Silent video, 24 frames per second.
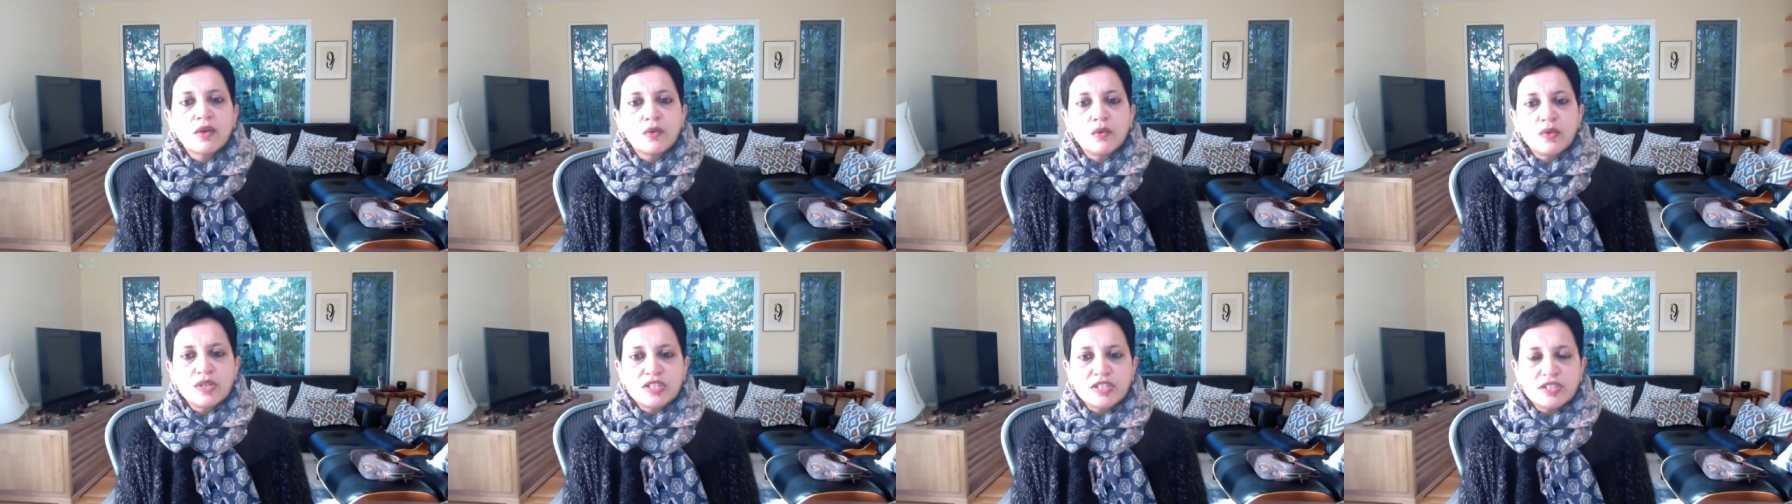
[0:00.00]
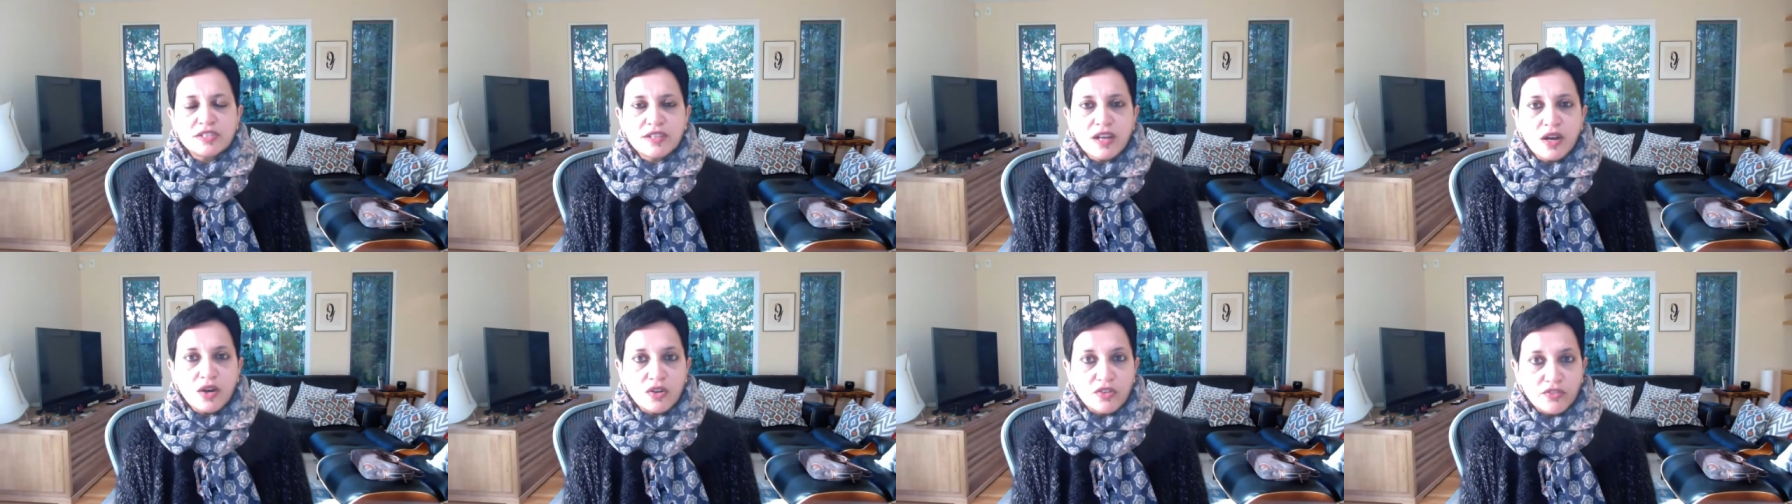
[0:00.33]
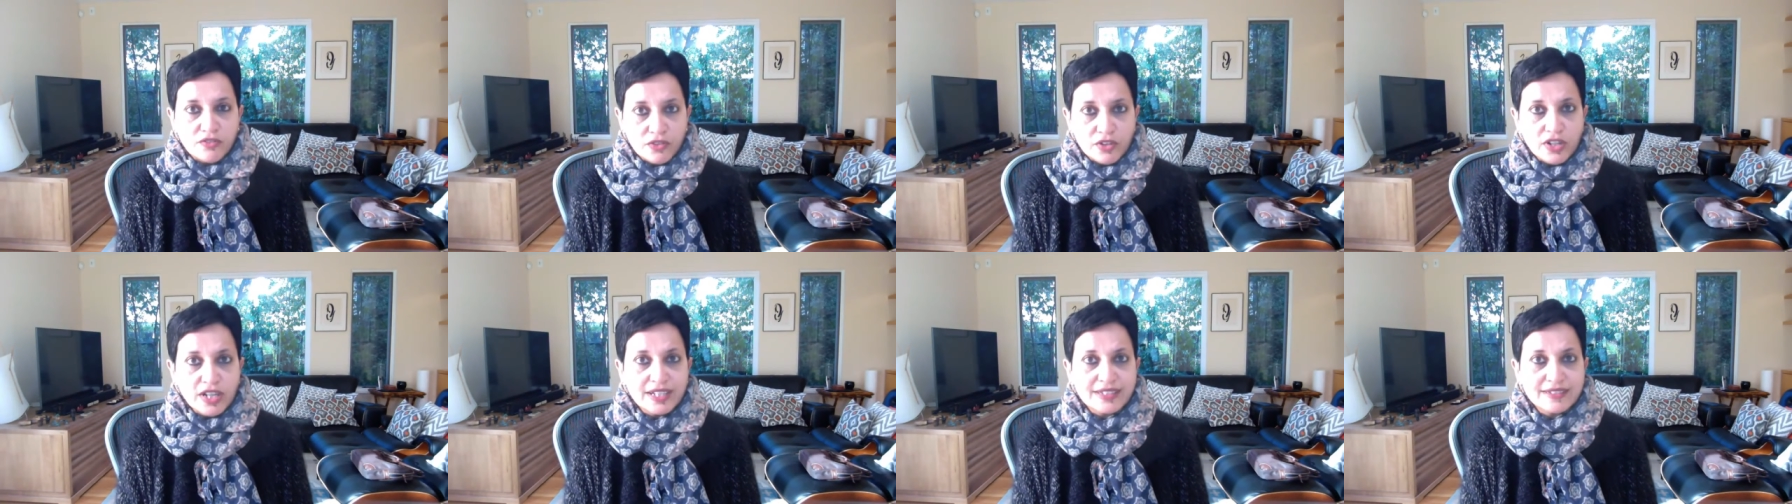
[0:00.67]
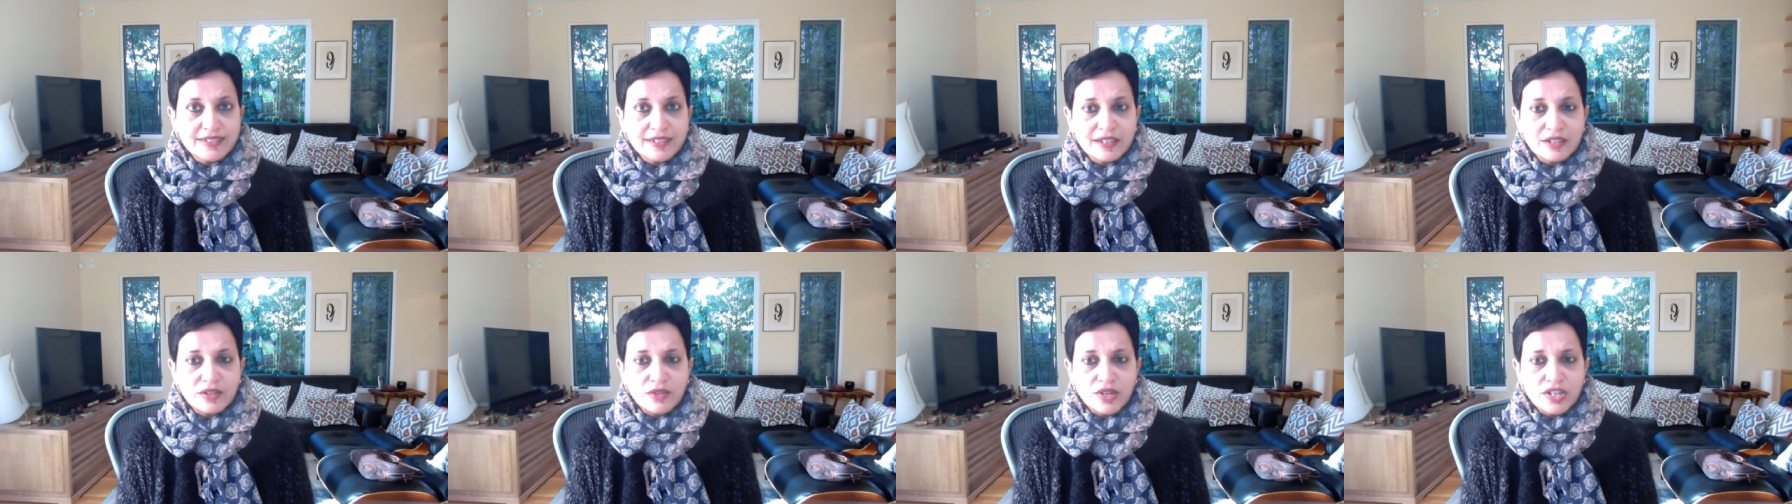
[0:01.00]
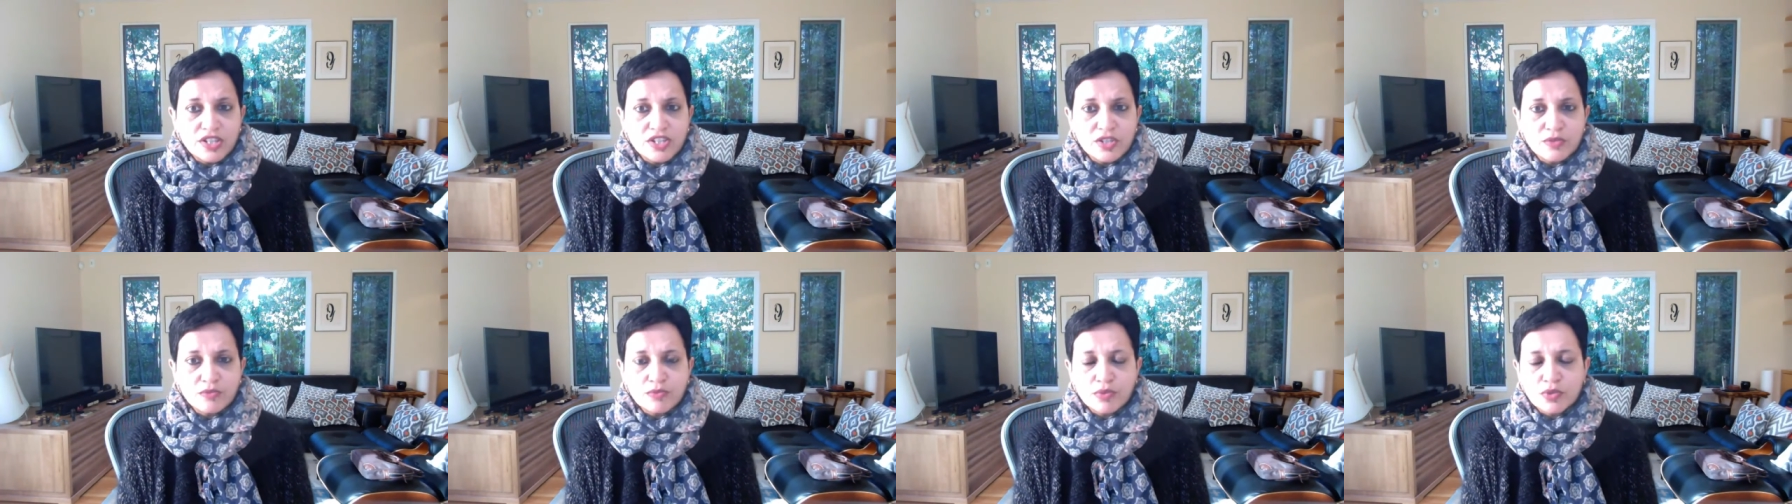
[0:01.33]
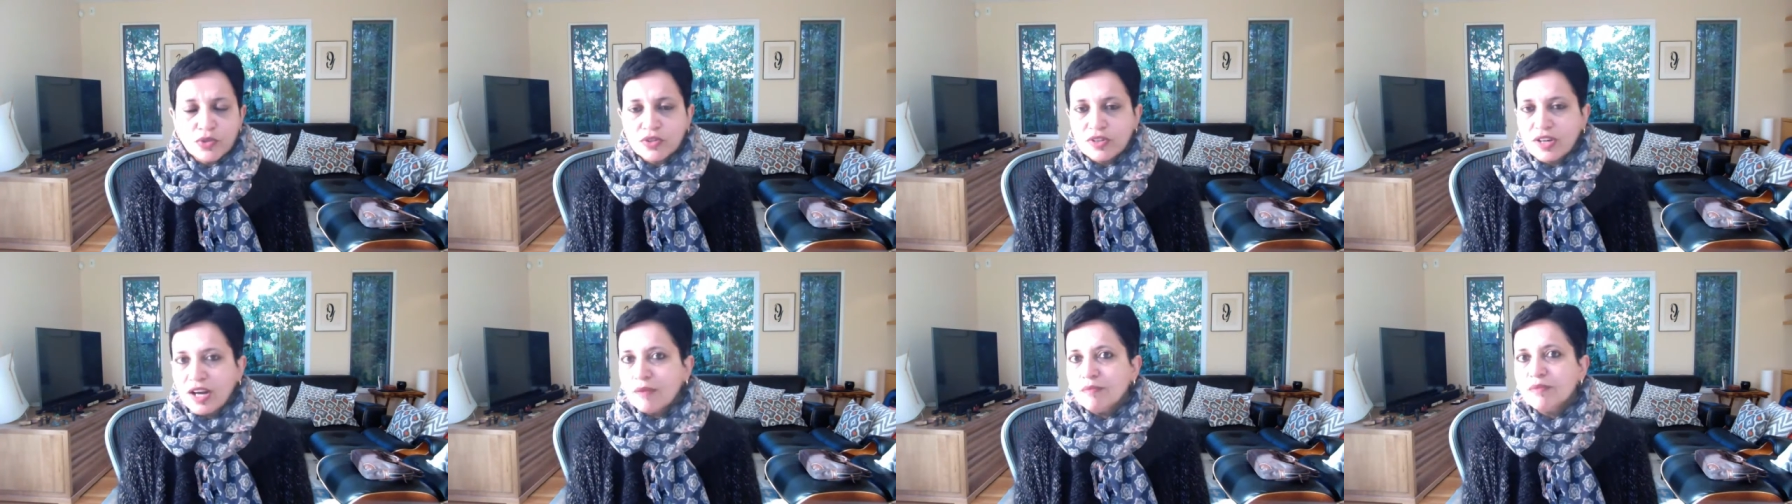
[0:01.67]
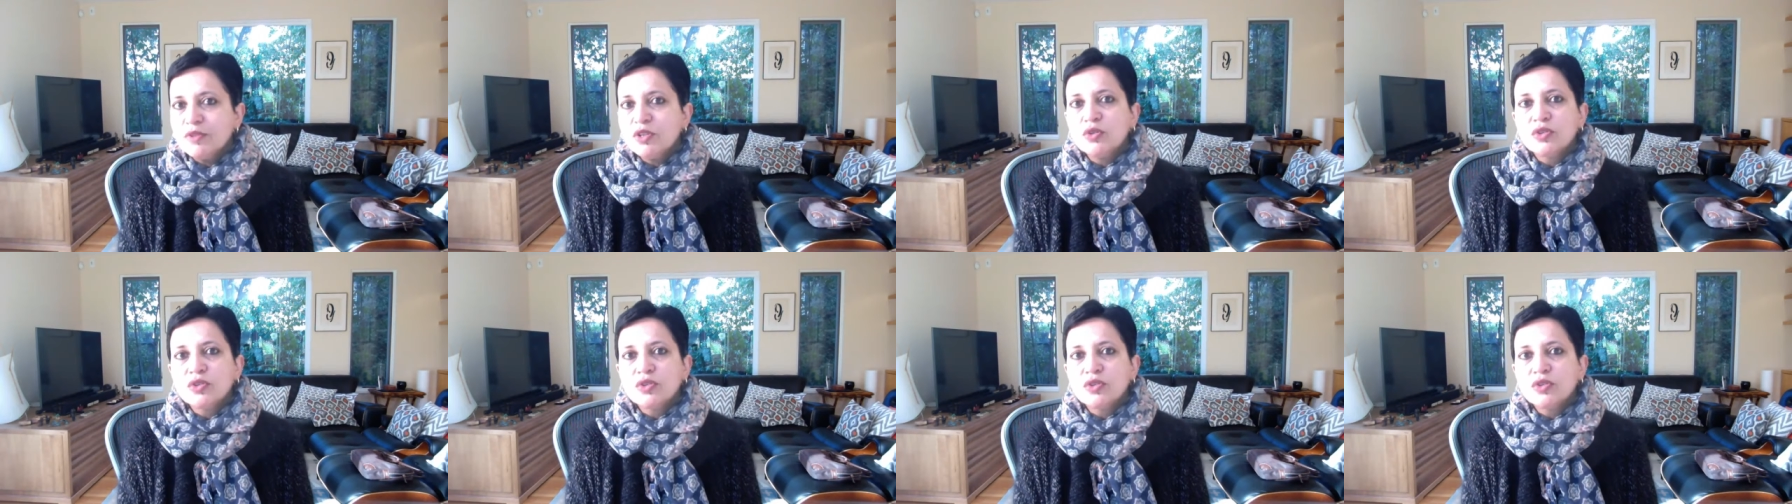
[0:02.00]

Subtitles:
which is our full acceleration program,